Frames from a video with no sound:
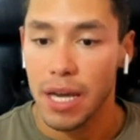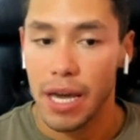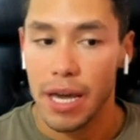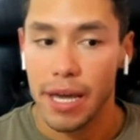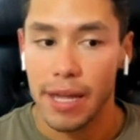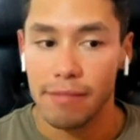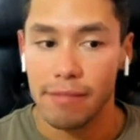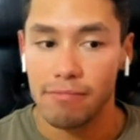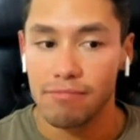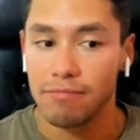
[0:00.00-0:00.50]

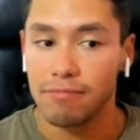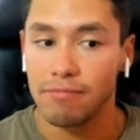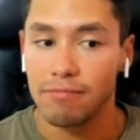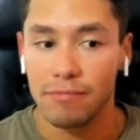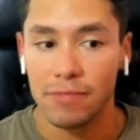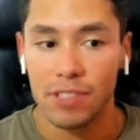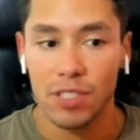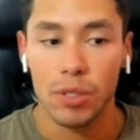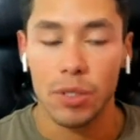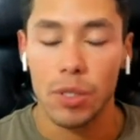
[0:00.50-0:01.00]
and
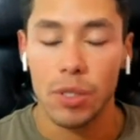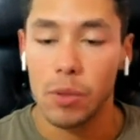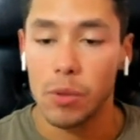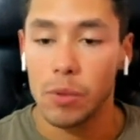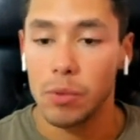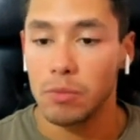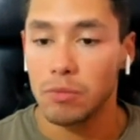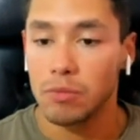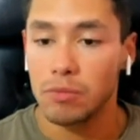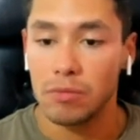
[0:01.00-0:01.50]

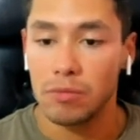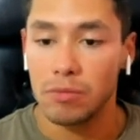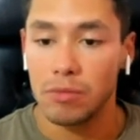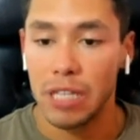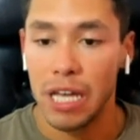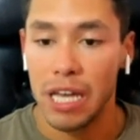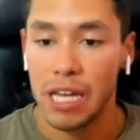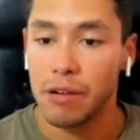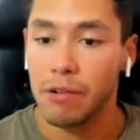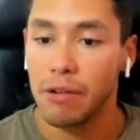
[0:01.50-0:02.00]

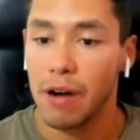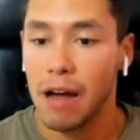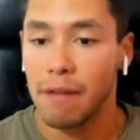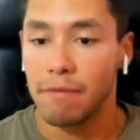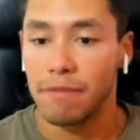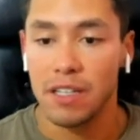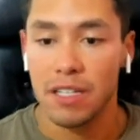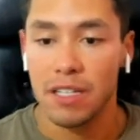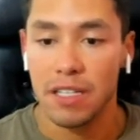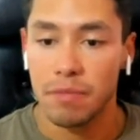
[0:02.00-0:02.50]
they
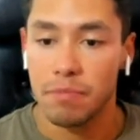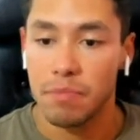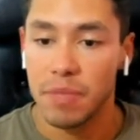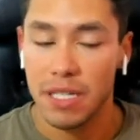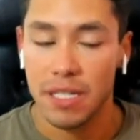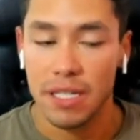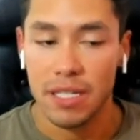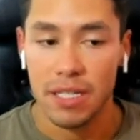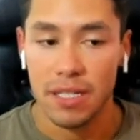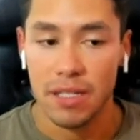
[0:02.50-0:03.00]
grab these
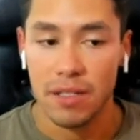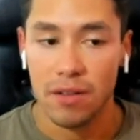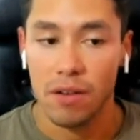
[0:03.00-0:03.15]
pieces